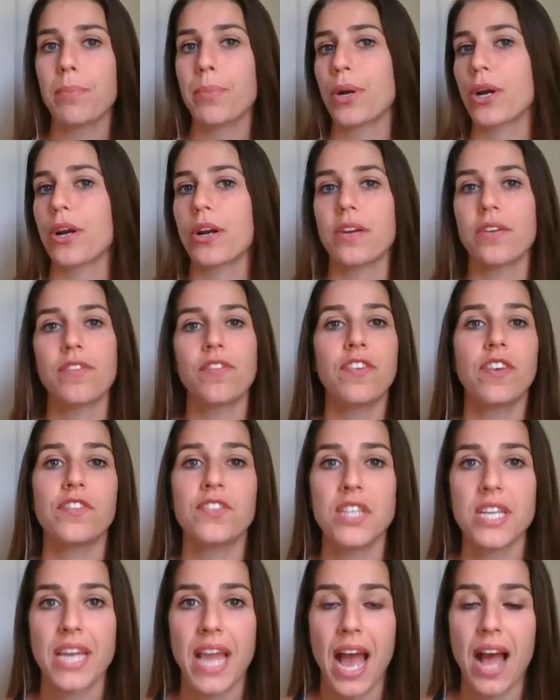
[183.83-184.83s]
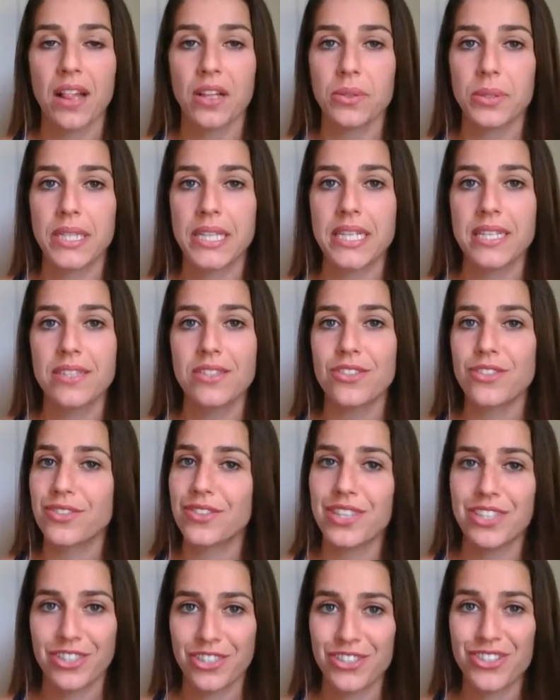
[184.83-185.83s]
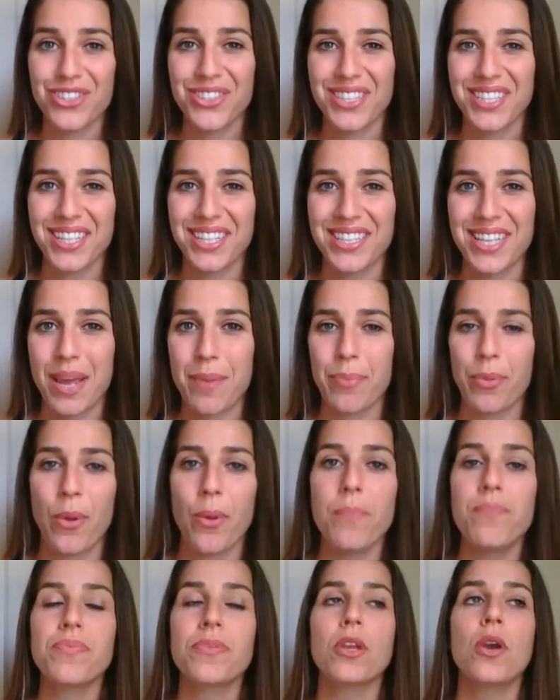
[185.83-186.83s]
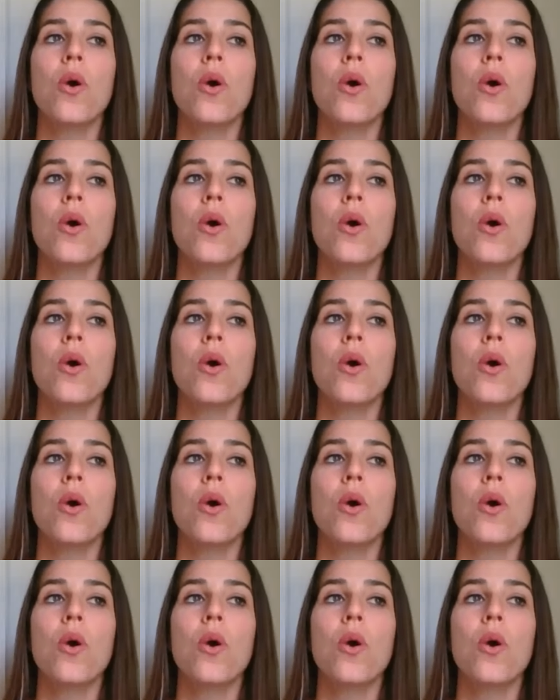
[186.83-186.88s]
burn 50 calories. This is just an example.